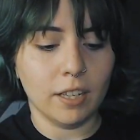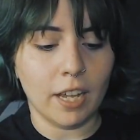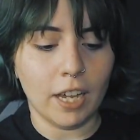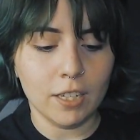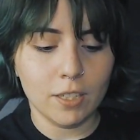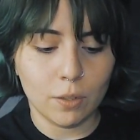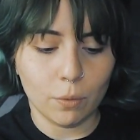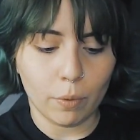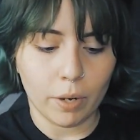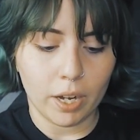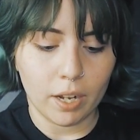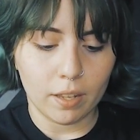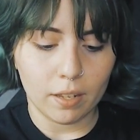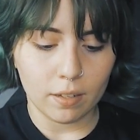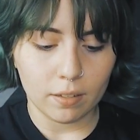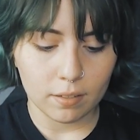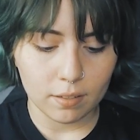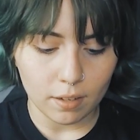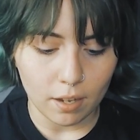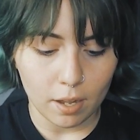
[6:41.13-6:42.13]
like to wear
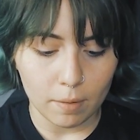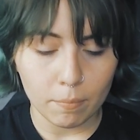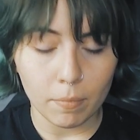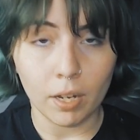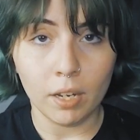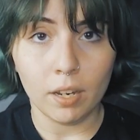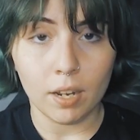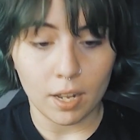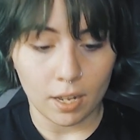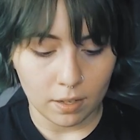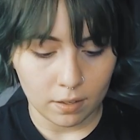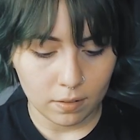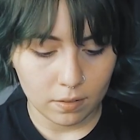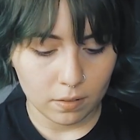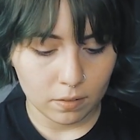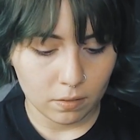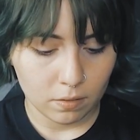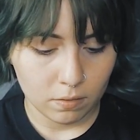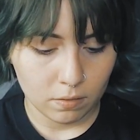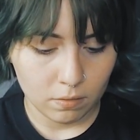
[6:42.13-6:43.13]
this on
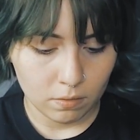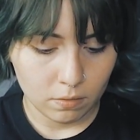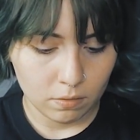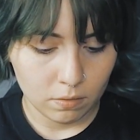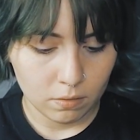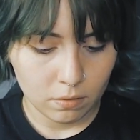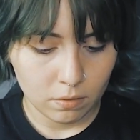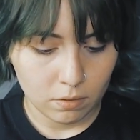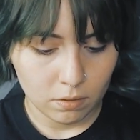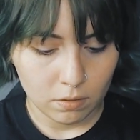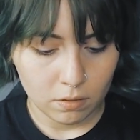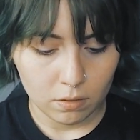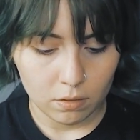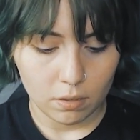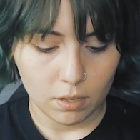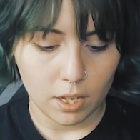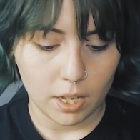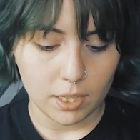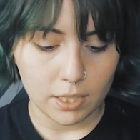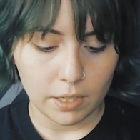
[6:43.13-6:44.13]
Mondays.
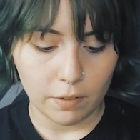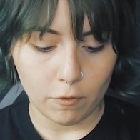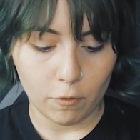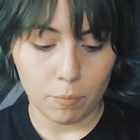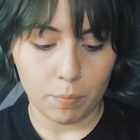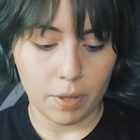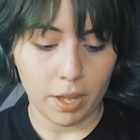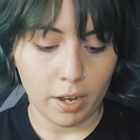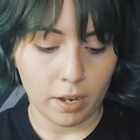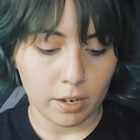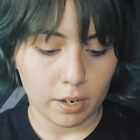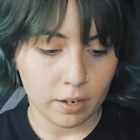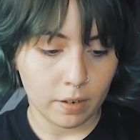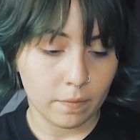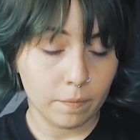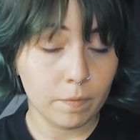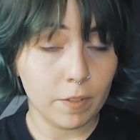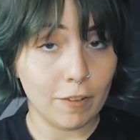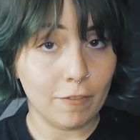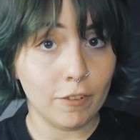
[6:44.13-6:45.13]
And it's even better
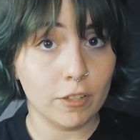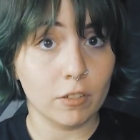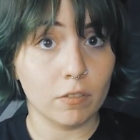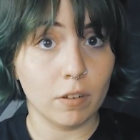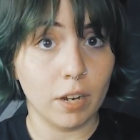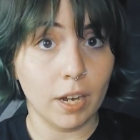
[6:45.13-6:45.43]
if it's